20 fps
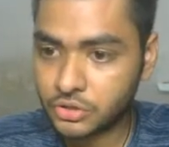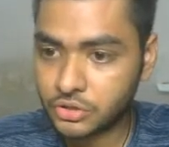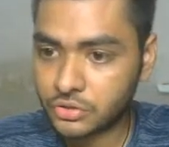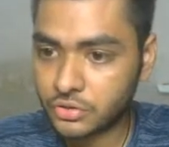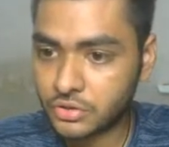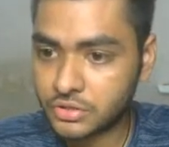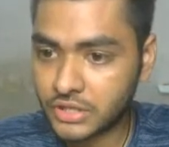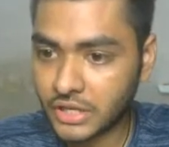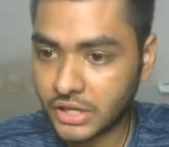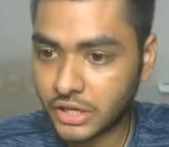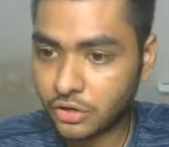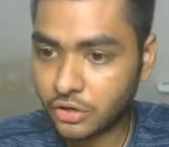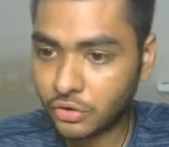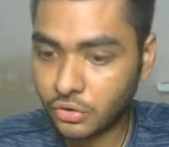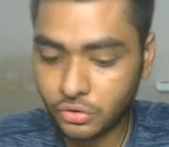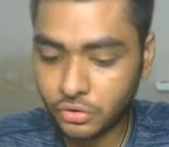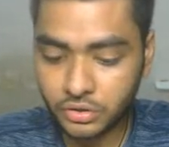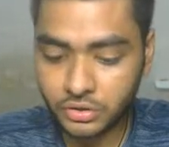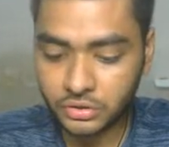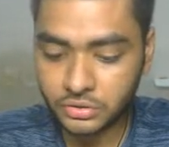So it's like
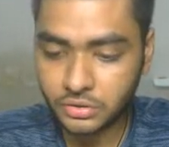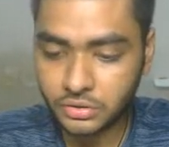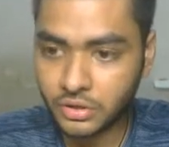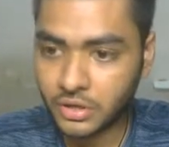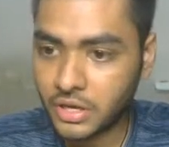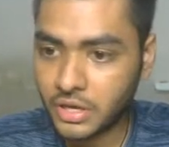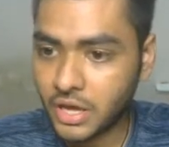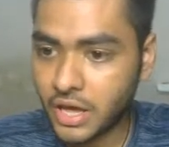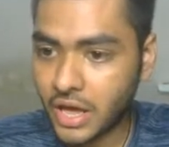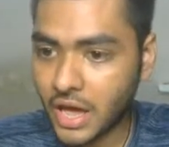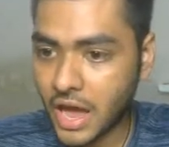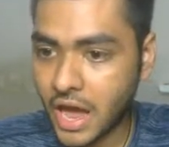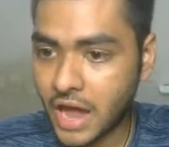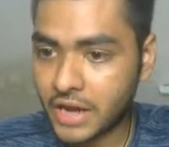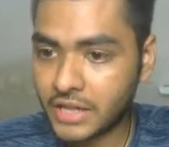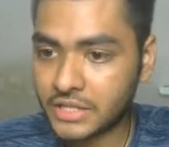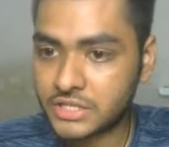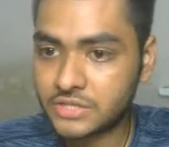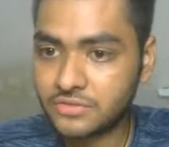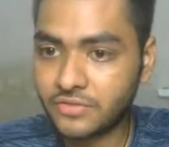code,
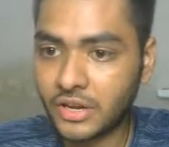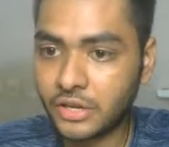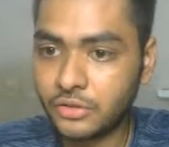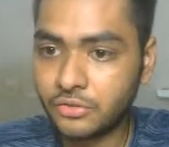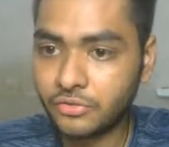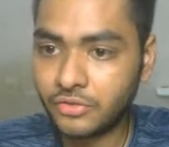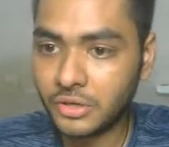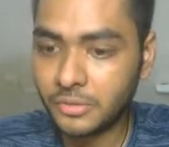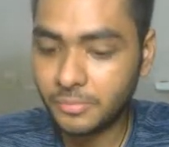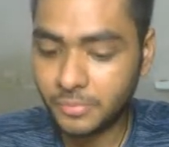and its value will